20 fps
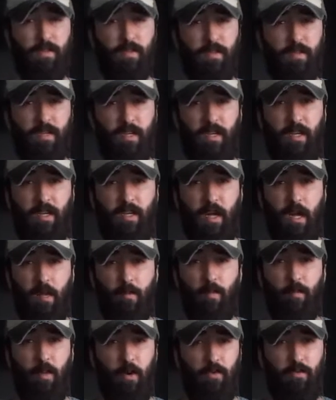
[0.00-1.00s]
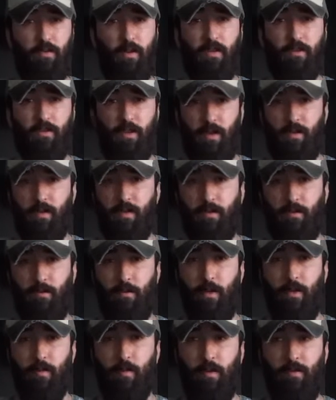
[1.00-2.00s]
second game of most franchises are
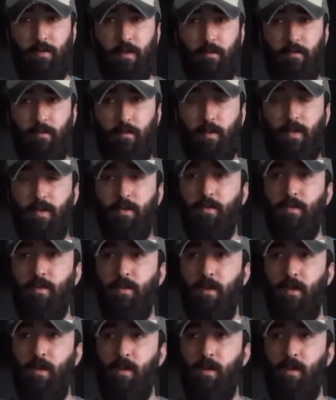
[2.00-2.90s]
always my favourite ones.